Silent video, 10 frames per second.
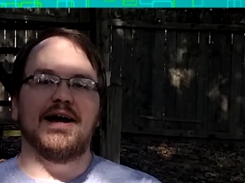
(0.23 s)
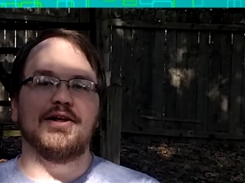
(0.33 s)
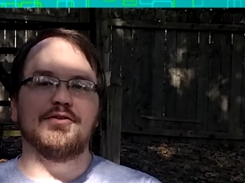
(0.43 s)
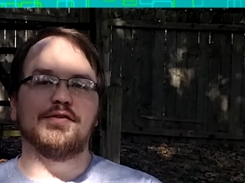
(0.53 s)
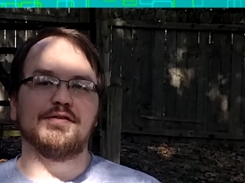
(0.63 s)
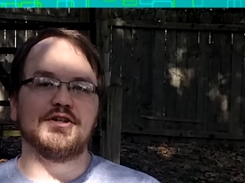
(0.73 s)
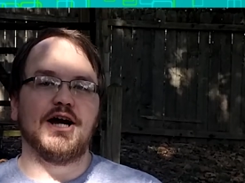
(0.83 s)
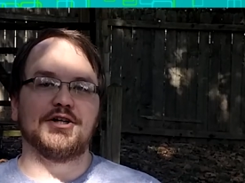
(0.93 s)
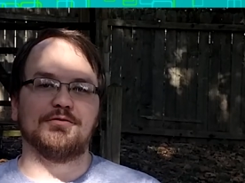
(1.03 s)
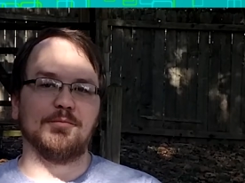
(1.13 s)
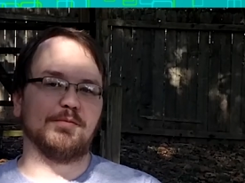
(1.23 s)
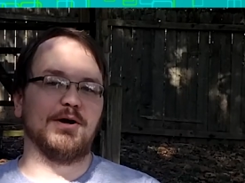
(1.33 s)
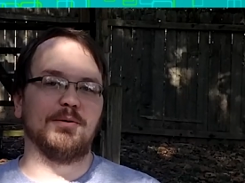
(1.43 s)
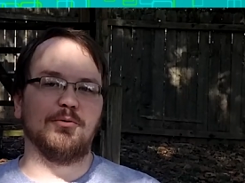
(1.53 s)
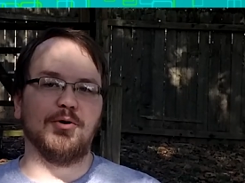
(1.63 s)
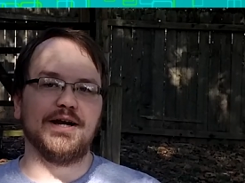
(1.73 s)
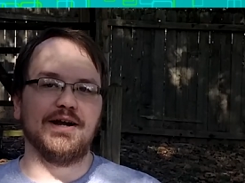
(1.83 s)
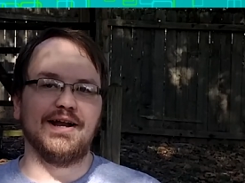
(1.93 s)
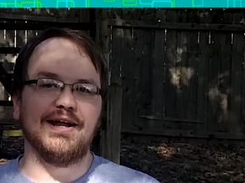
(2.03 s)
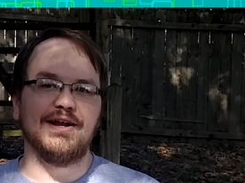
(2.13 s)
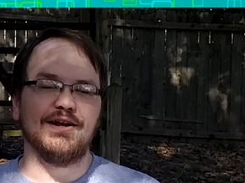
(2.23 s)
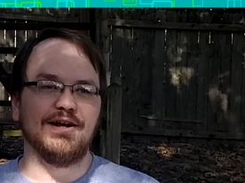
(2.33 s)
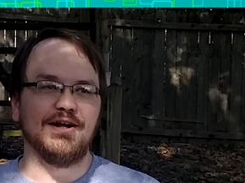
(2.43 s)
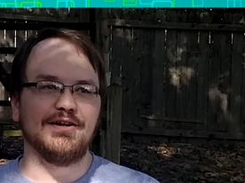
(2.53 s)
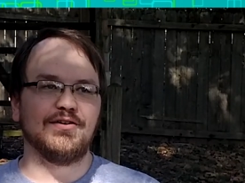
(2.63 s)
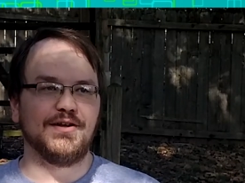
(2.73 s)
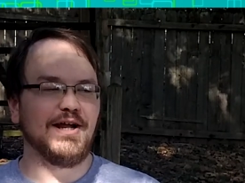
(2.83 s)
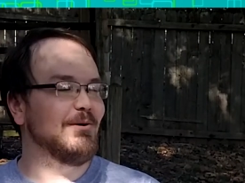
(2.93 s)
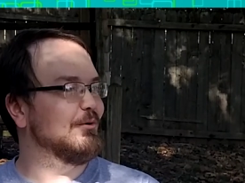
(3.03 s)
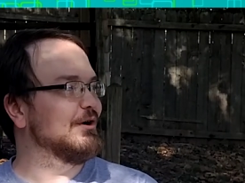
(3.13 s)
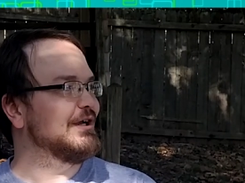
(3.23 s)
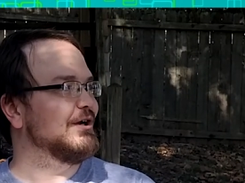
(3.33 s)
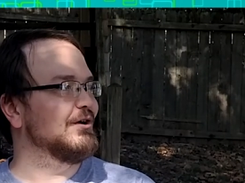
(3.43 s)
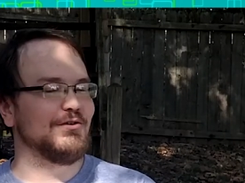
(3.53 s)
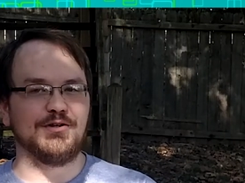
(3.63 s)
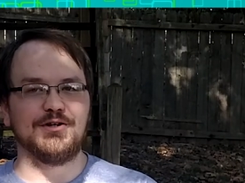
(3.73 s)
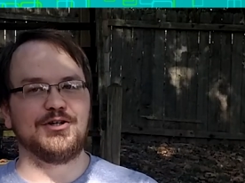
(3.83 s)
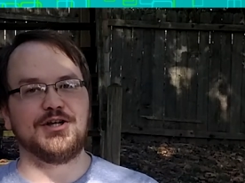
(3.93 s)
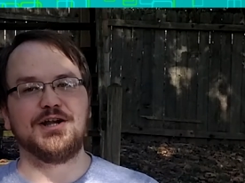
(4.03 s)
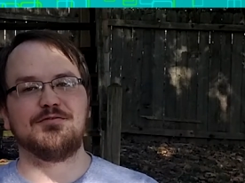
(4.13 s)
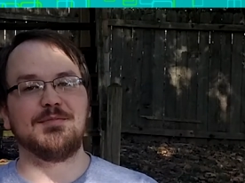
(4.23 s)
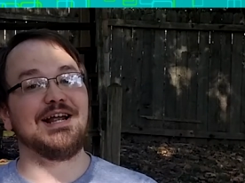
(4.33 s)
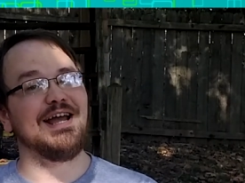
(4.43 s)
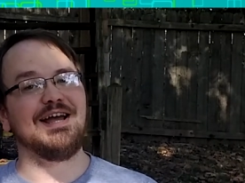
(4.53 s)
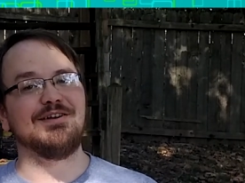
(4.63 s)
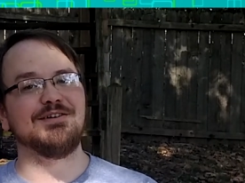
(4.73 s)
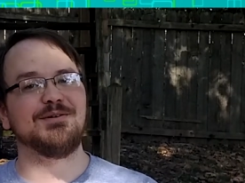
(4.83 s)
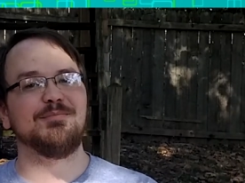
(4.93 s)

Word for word: Hi, this is Josh from Spawn Point, and uh, today we're here to shave my head.